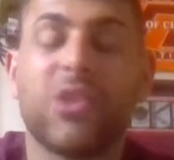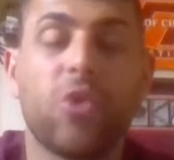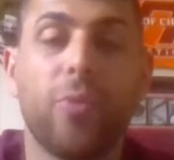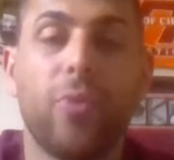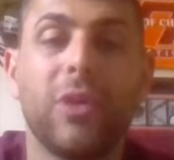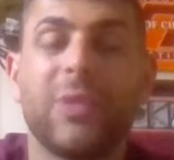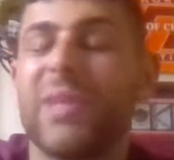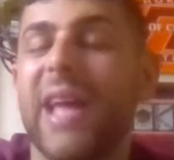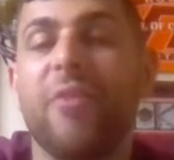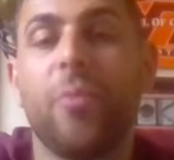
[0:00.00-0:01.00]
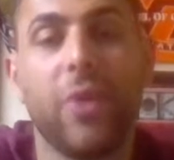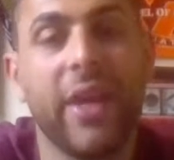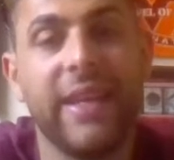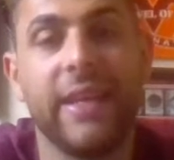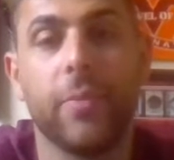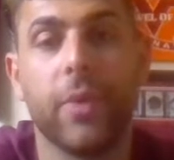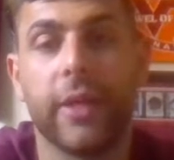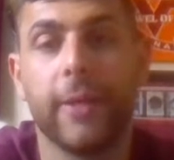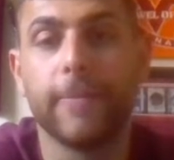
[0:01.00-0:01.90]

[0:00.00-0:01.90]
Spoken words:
score points, but they haven't played anybody.